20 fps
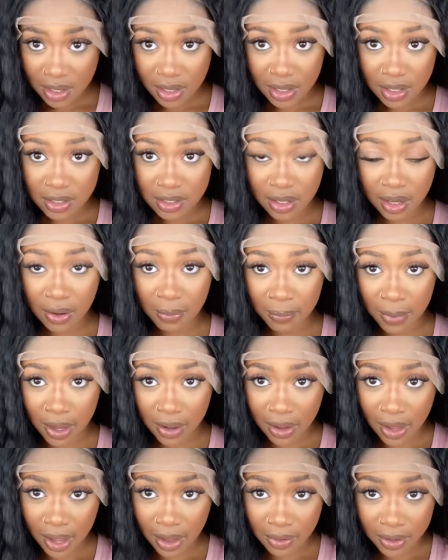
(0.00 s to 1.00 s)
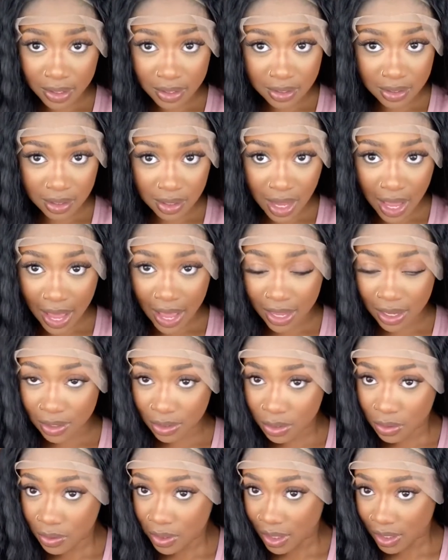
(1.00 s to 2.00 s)
talking about how I ain't do
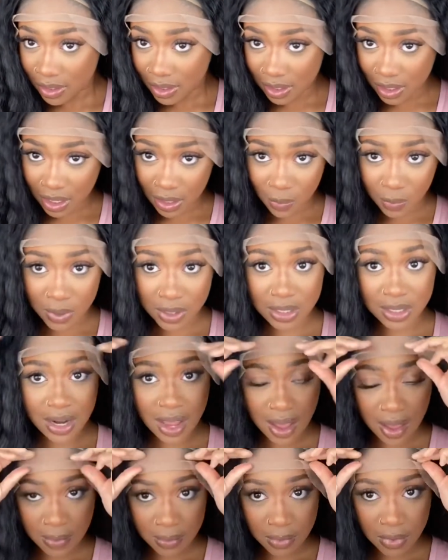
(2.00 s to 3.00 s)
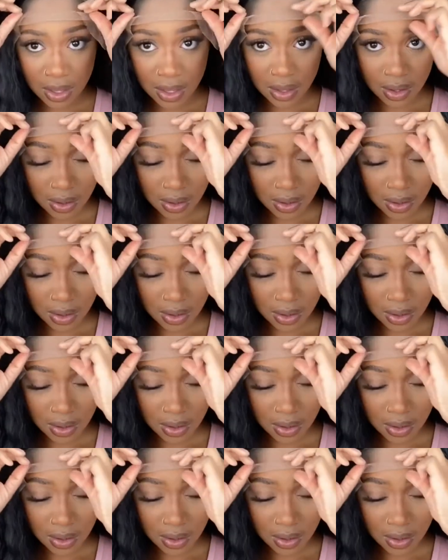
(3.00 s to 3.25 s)
it. It was not me.